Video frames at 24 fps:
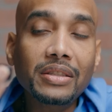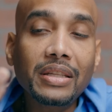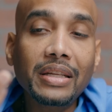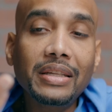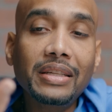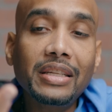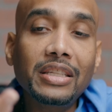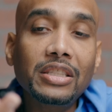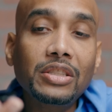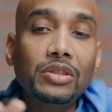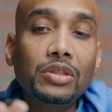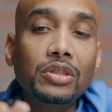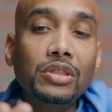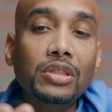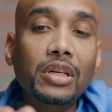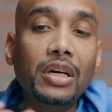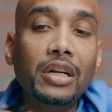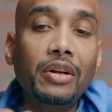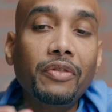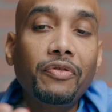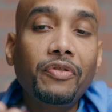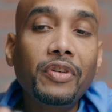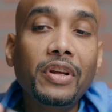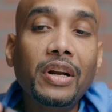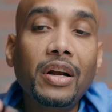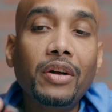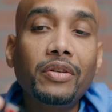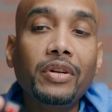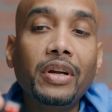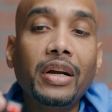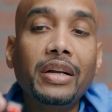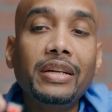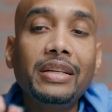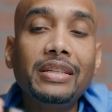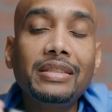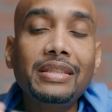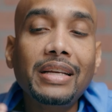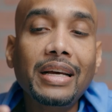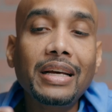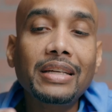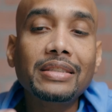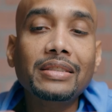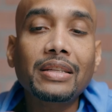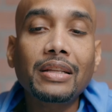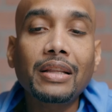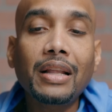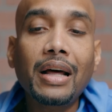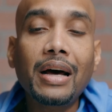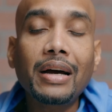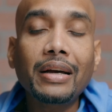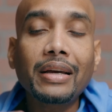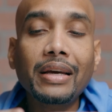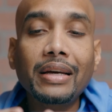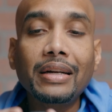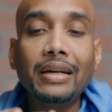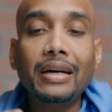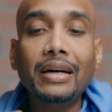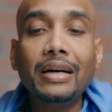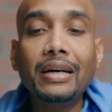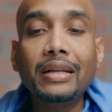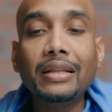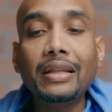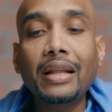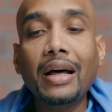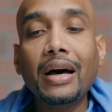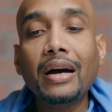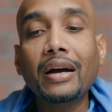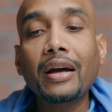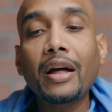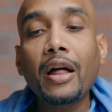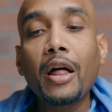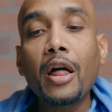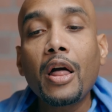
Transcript: that this is going to fit on there. And this has a lock and an unlock.